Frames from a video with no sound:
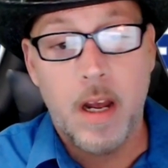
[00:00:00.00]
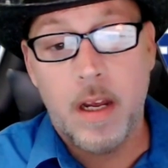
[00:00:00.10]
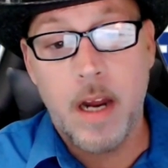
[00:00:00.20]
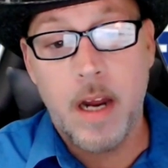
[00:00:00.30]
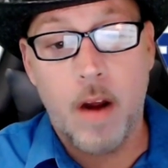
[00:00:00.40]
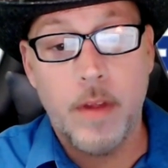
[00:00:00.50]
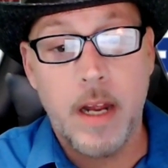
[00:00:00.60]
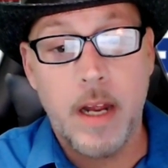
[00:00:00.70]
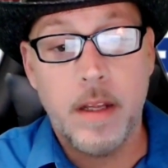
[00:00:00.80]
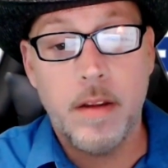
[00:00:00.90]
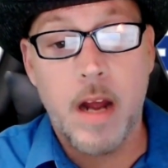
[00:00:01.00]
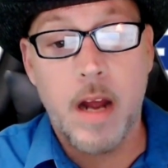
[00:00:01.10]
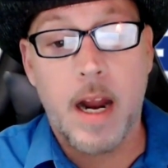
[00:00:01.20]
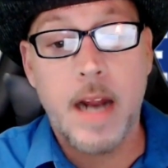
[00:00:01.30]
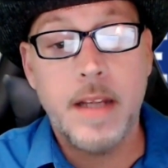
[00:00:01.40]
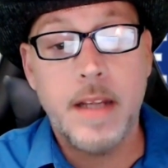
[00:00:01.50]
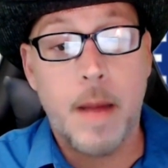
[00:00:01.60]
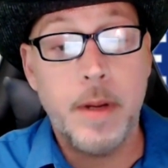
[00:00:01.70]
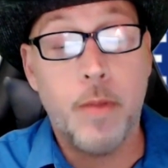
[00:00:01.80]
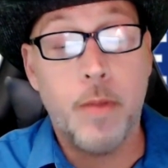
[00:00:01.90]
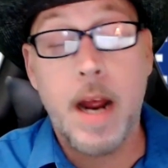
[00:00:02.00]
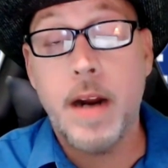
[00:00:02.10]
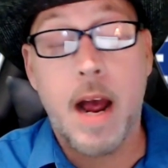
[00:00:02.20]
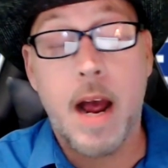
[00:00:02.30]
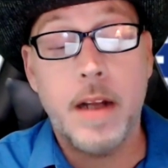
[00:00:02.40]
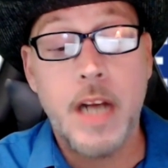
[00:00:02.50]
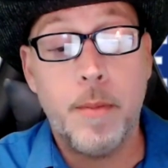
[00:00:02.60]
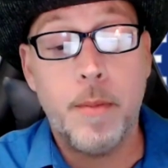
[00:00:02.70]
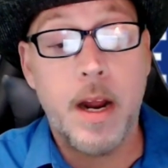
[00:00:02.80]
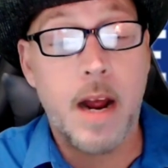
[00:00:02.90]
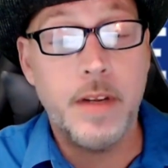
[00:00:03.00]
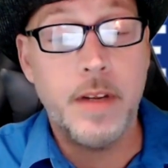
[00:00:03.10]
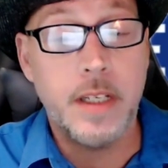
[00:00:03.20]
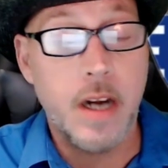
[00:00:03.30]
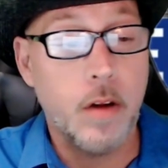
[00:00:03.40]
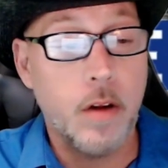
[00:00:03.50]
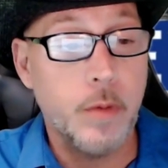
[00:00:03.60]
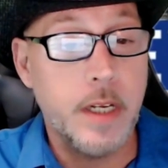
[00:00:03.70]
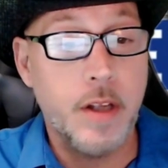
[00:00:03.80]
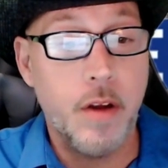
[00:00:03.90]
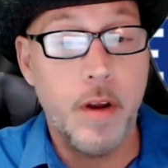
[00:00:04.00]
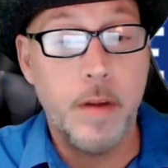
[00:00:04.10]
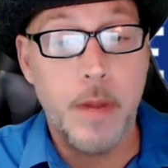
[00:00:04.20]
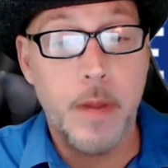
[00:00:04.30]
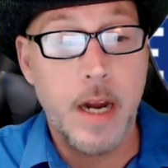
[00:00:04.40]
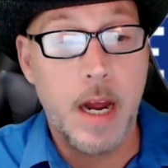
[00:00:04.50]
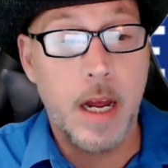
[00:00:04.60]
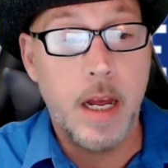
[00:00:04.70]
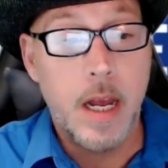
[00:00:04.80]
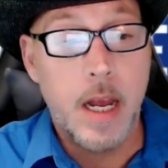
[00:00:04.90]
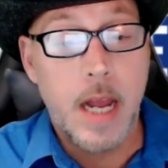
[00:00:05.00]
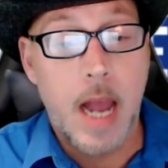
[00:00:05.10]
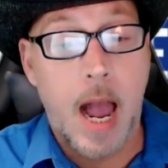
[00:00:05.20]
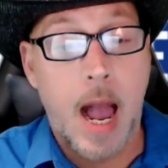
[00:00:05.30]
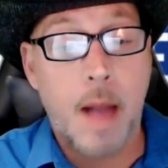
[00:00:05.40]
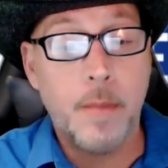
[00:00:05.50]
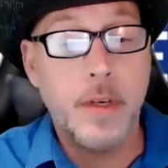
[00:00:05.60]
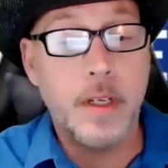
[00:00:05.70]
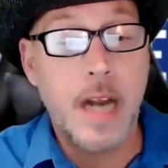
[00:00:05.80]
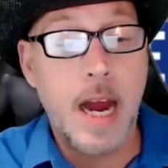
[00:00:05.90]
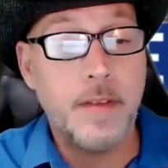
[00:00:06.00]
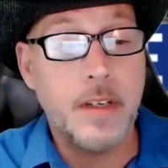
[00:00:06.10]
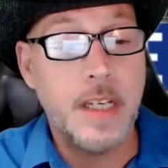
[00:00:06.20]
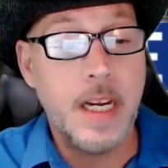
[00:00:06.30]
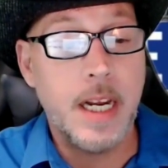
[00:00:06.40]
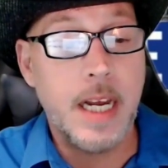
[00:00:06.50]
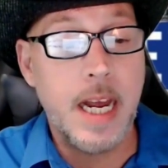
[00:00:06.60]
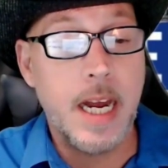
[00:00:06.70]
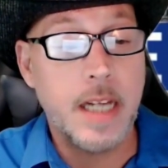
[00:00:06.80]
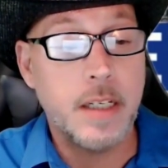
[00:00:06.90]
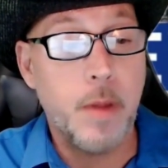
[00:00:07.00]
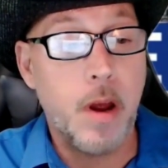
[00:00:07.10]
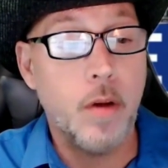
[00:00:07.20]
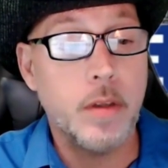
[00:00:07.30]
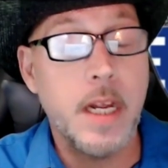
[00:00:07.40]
That a lot of I mean Brown, Chad Brown obviously knows what he's doing, but I'm just going to have to see it again, I suppose.